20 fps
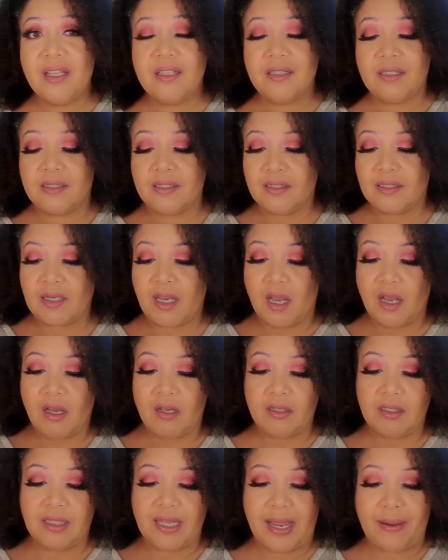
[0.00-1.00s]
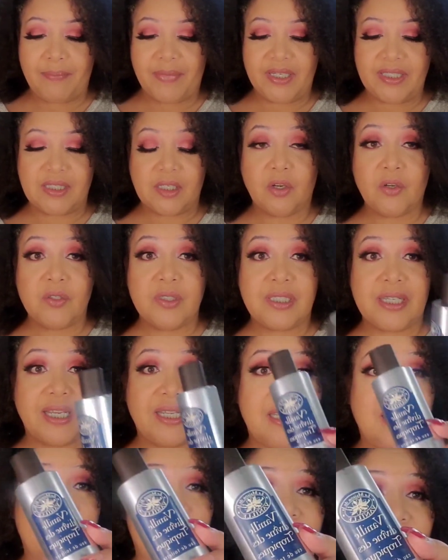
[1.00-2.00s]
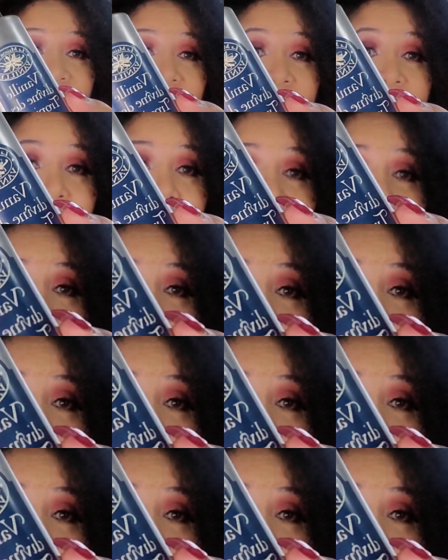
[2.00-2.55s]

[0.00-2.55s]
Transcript: This is called La Maison de la Vanille.